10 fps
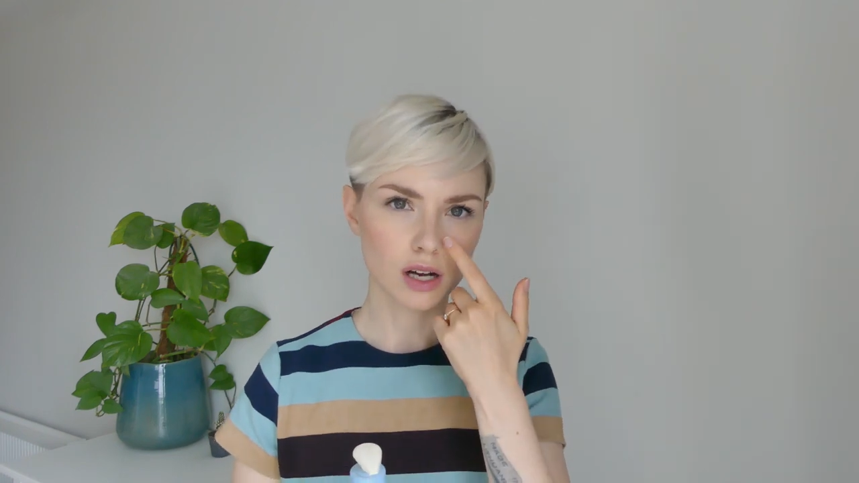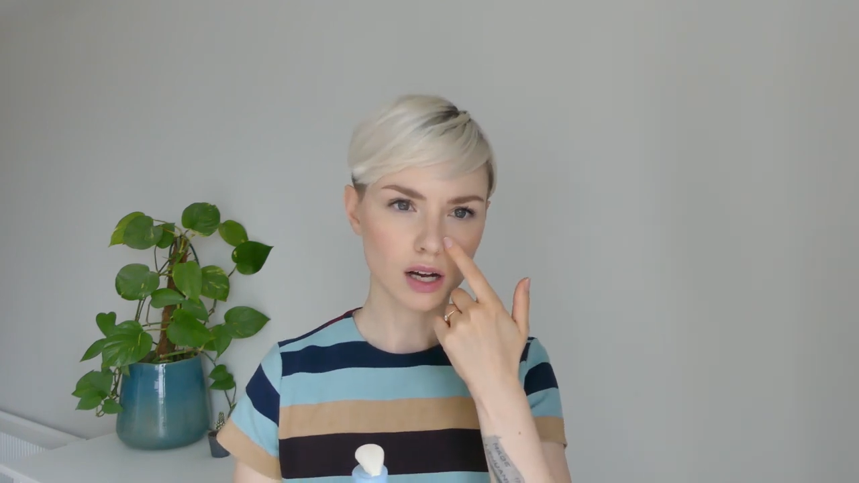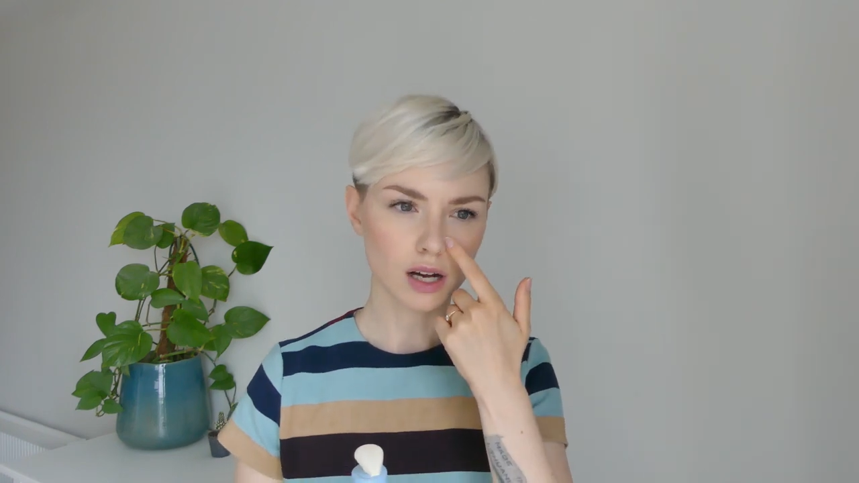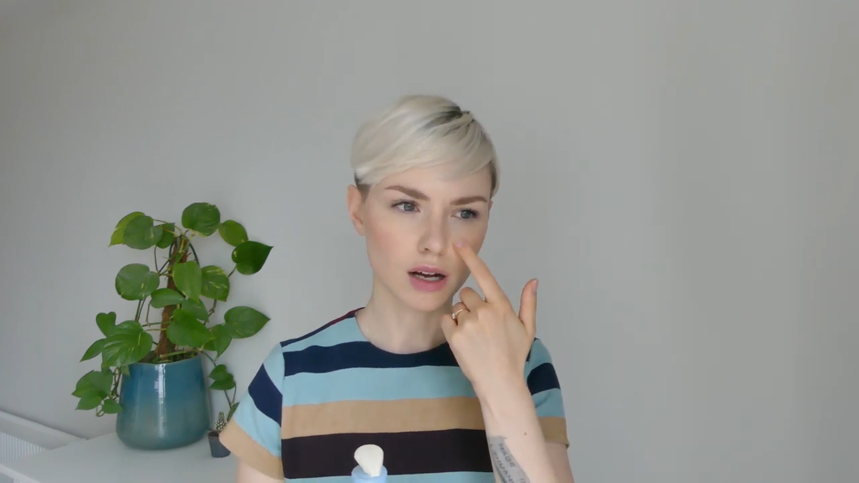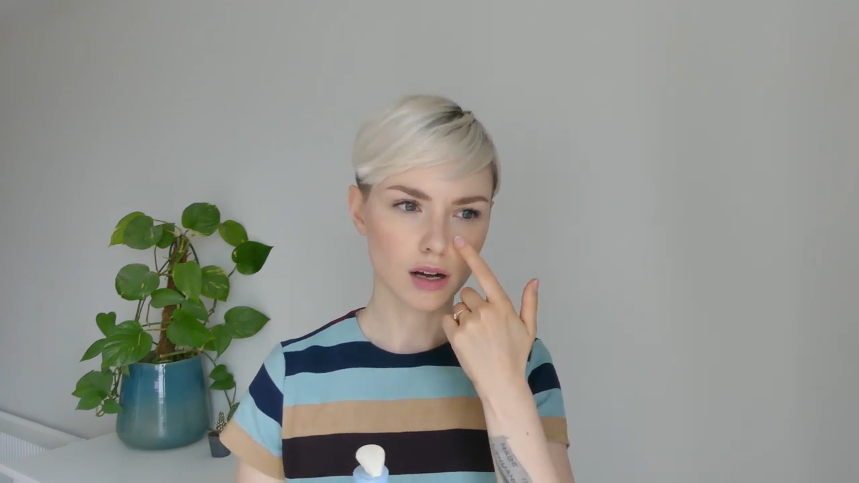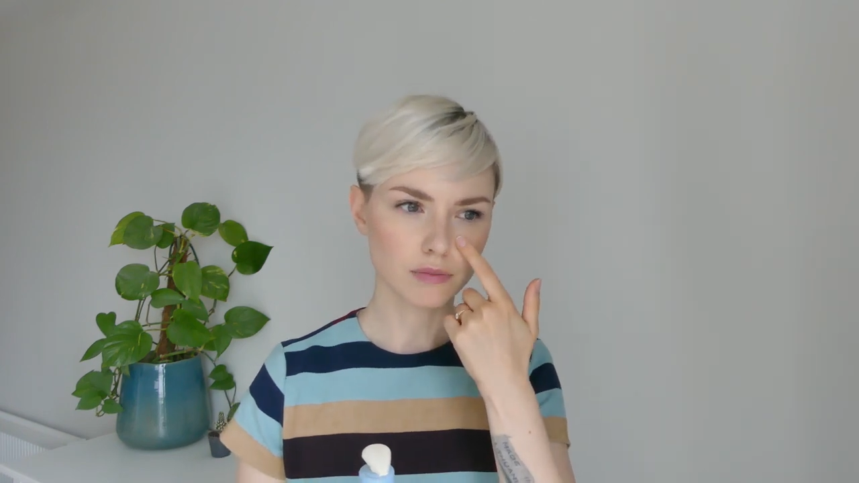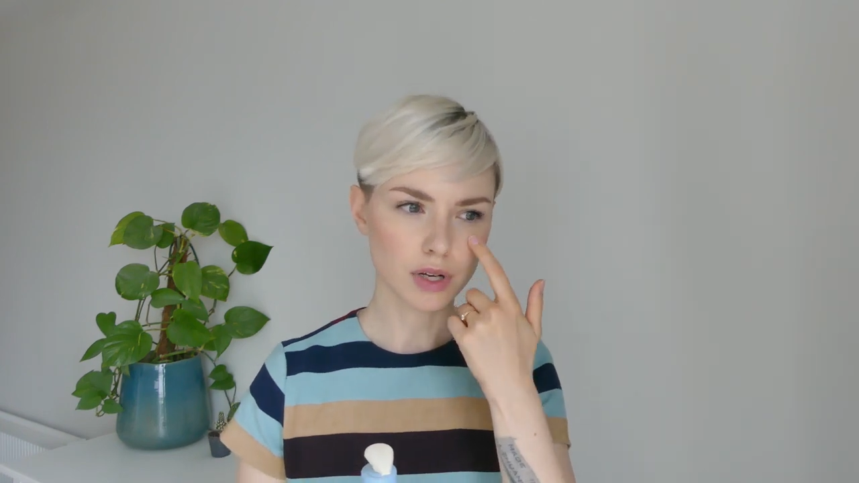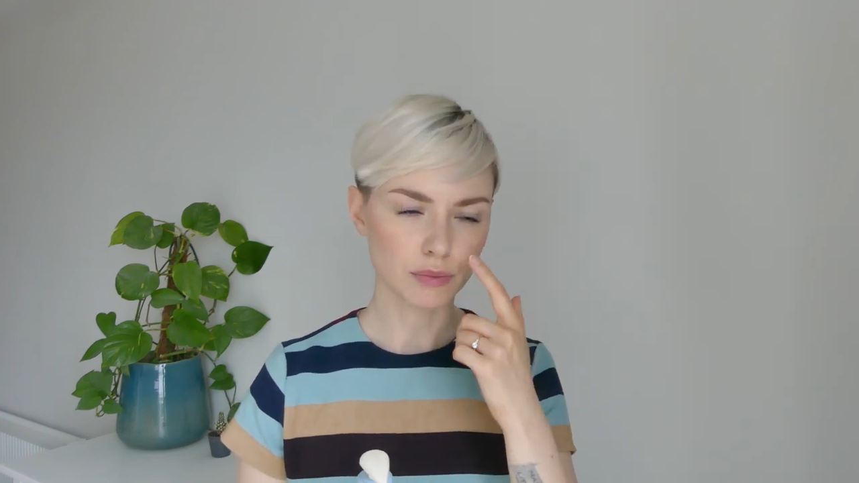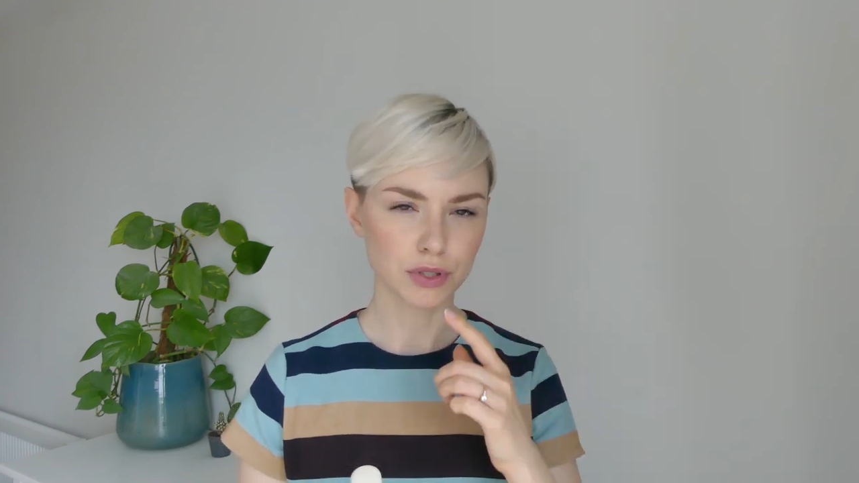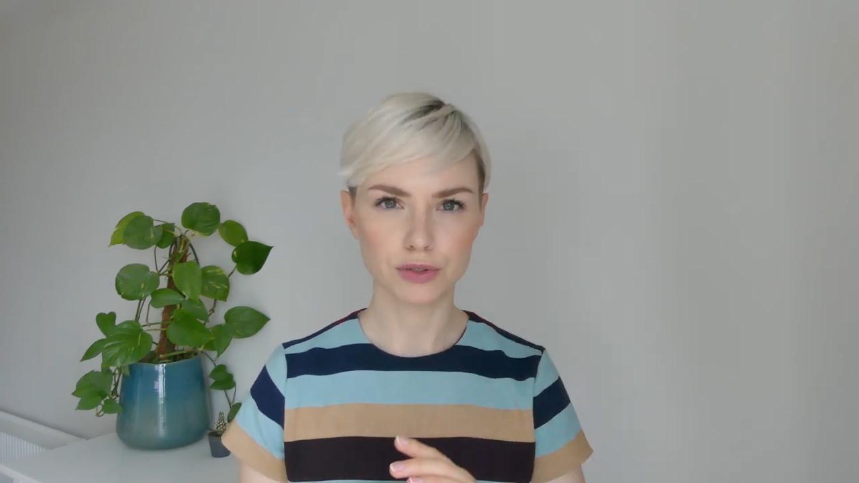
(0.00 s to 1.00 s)

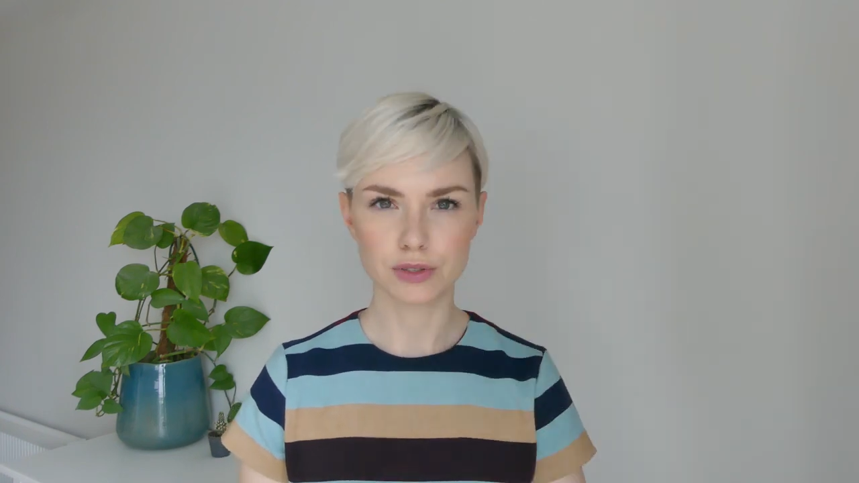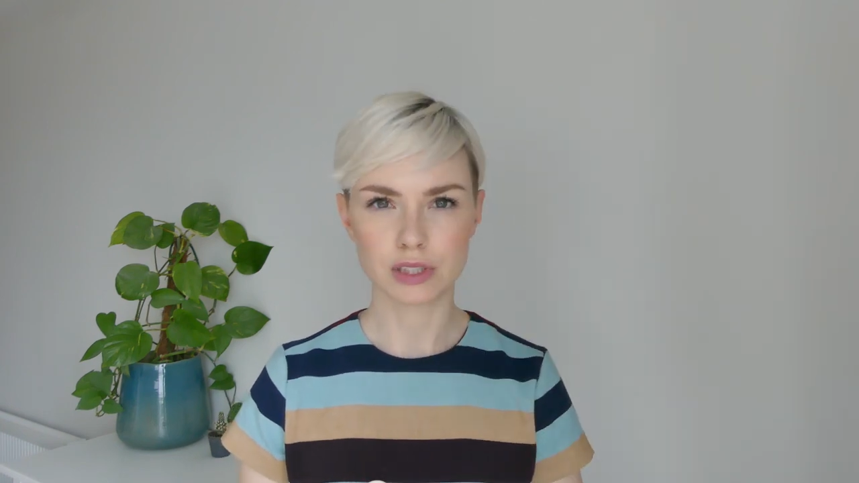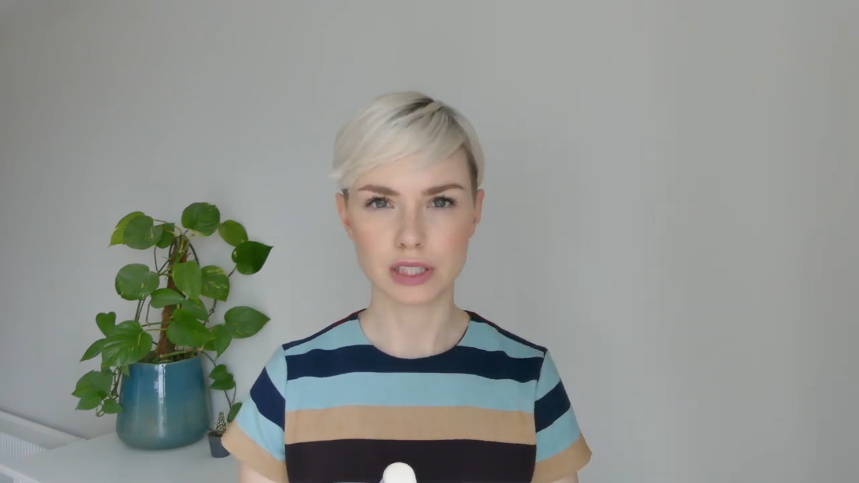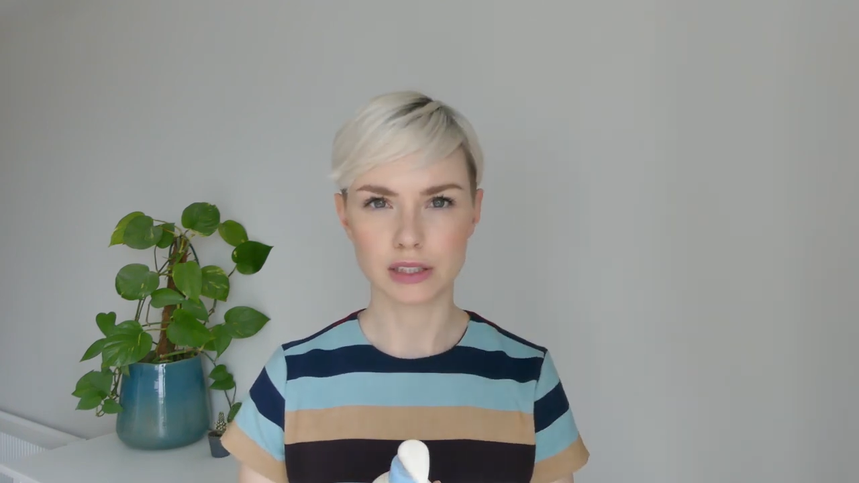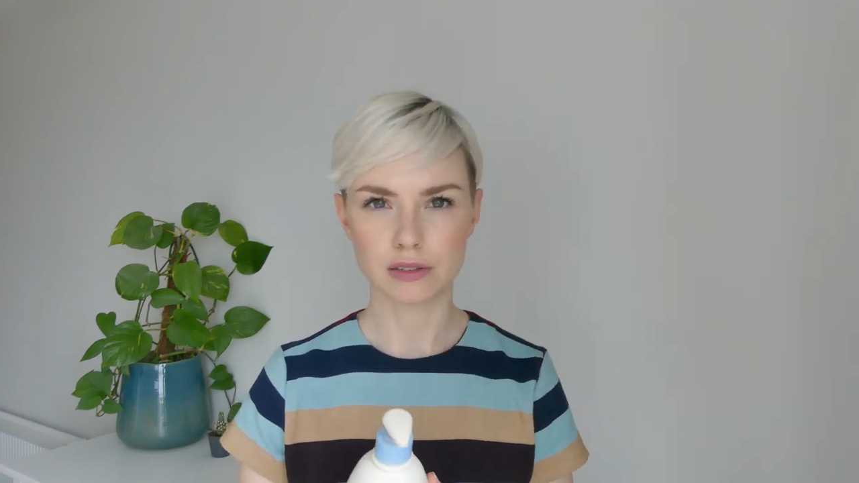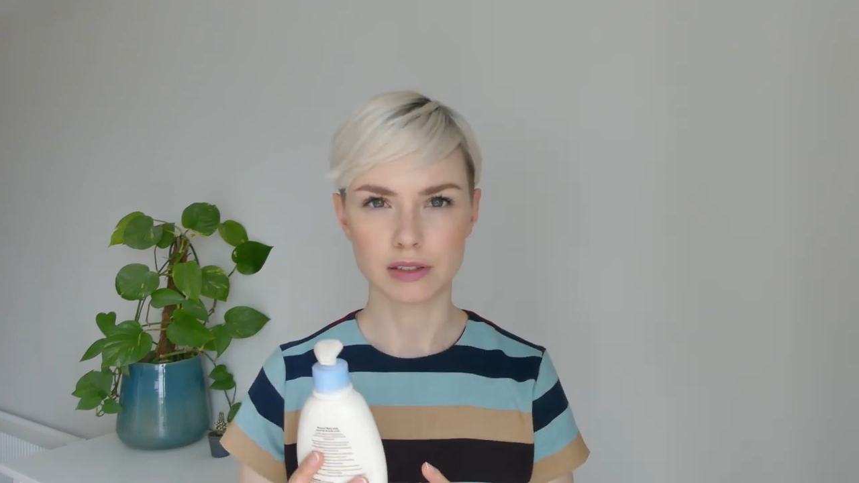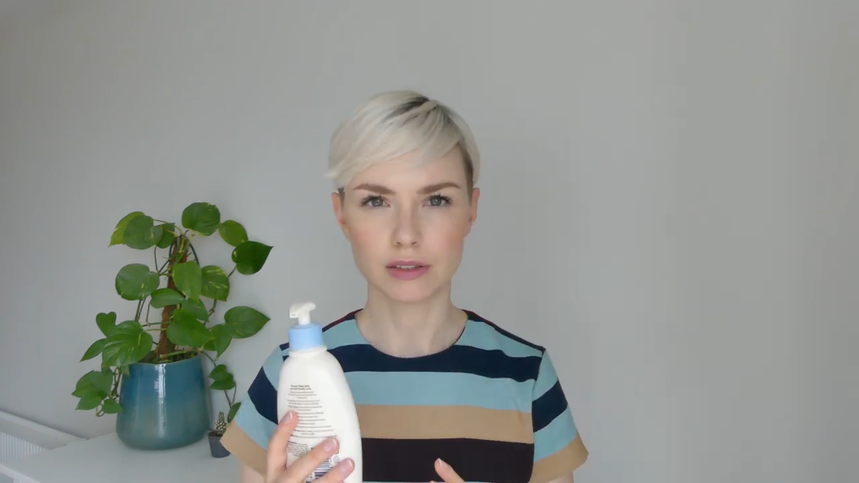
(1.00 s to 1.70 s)
I've been using it